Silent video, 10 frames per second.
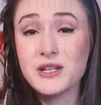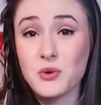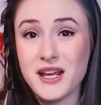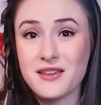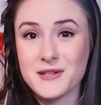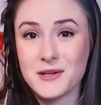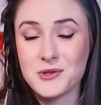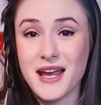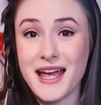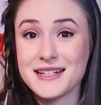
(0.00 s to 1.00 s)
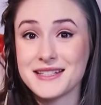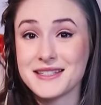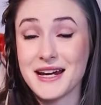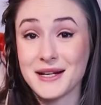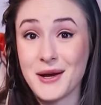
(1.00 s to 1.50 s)
the 20th century and
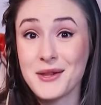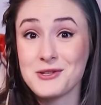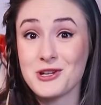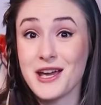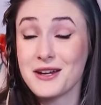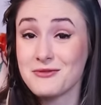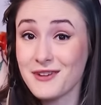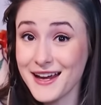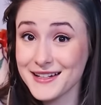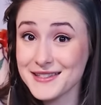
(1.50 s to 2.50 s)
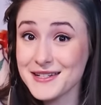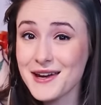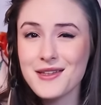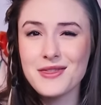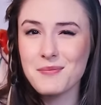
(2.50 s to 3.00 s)
its technology advanced,
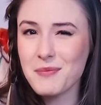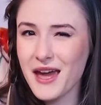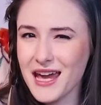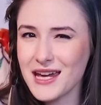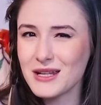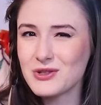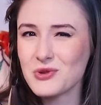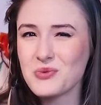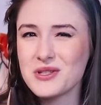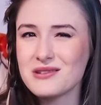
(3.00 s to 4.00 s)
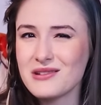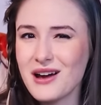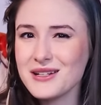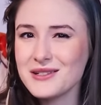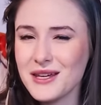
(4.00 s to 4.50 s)
the page was
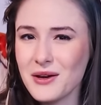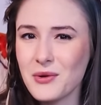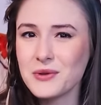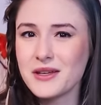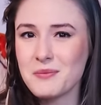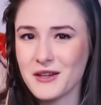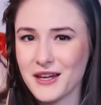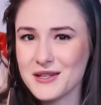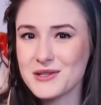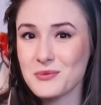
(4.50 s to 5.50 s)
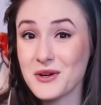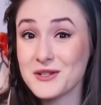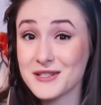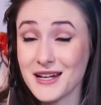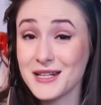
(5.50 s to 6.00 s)
not the only place
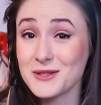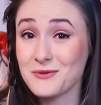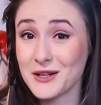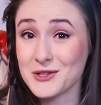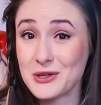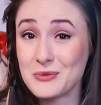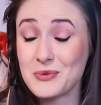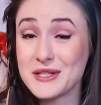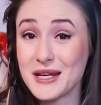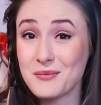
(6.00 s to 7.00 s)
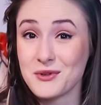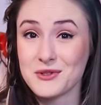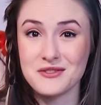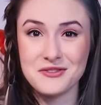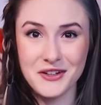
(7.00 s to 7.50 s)
where science fiction was
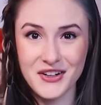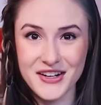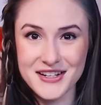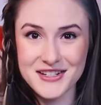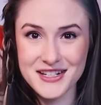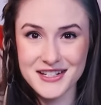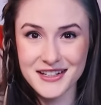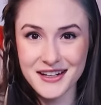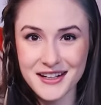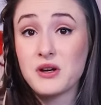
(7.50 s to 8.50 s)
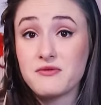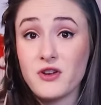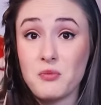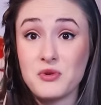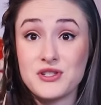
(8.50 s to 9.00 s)
able to flourish. Even when
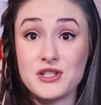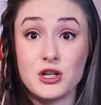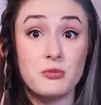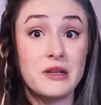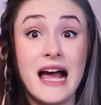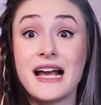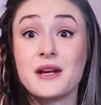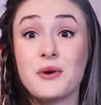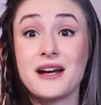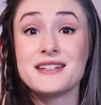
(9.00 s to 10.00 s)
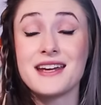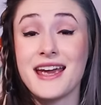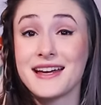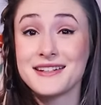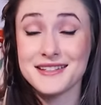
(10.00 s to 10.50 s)
film was still black and white
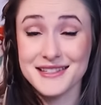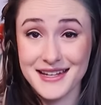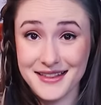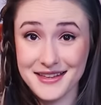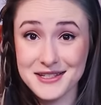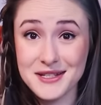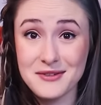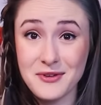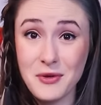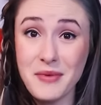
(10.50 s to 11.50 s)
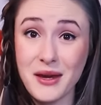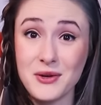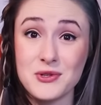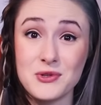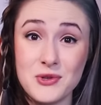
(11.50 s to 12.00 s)
and silent,
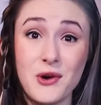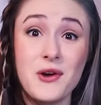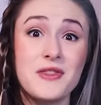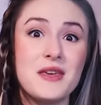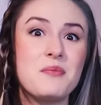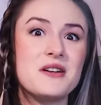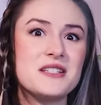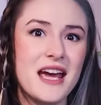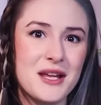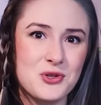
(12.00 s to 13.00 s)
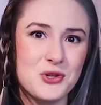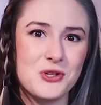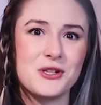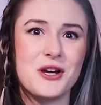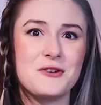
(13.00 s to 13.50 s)
filmmakers saw the
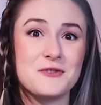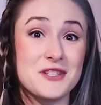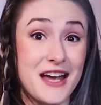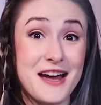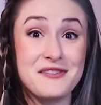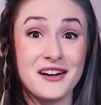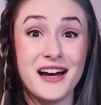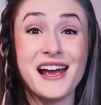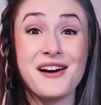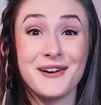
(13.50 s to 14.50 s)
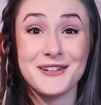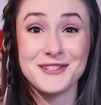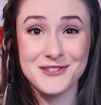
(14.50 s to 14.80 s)
potential of sci-fi on